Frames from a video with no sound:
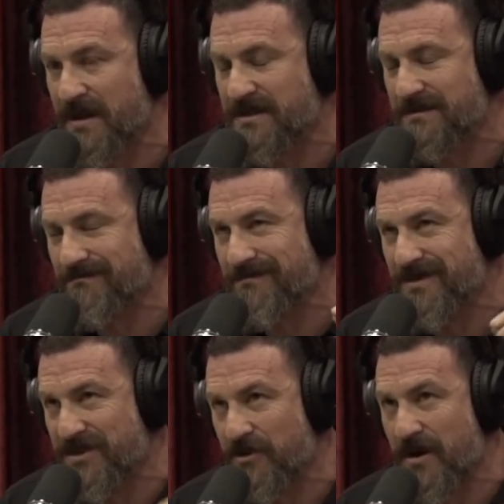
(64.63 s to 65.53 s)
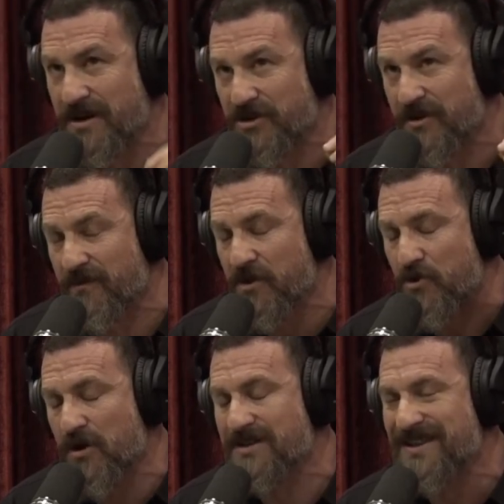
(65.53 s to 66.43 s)
it's deterioration of the
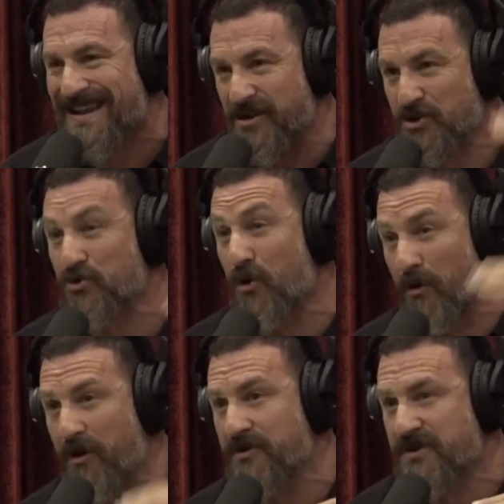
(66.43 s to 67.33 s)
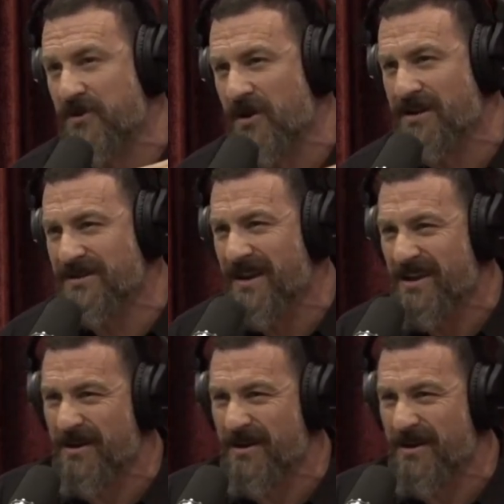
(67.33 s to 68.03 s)
neurons that control those neurons.